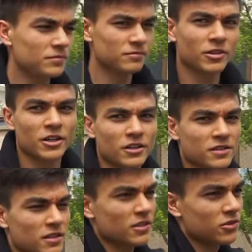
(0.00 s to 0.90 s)
we're going to
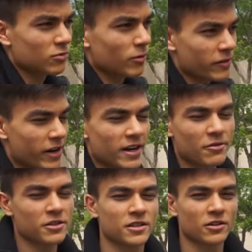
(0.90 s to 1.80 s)
see what right now
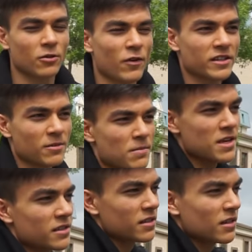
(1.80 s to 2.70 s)
we're just going to go find some
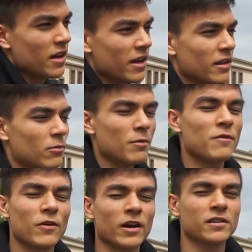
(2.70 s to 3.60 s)
meat and then we'll be
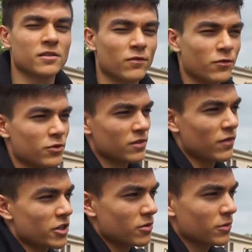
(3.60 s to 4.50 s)
finding some fruits and
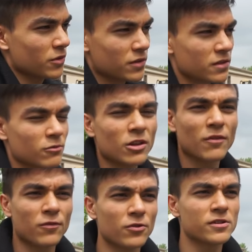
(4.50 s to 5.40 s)
vegetables. Well,
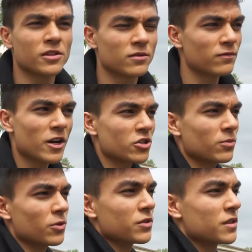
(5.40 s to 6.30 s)
not fruits, just
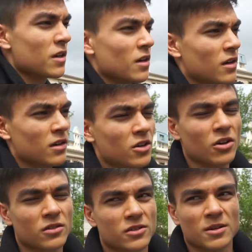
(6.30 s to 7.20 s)
vegetables
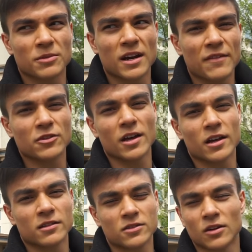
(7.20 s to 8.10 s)
cooked or something after
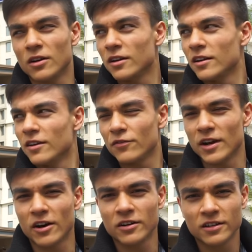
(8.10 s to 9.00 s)
that. So for
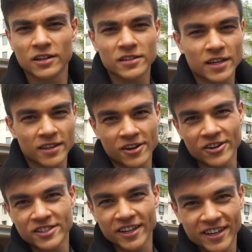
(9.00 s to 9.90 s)
now, let's head in the
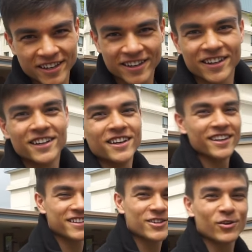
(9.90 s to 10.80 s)
carte and
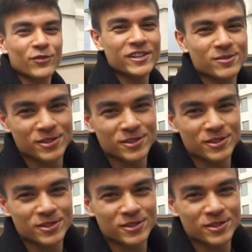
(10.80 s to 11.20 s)
let's go find some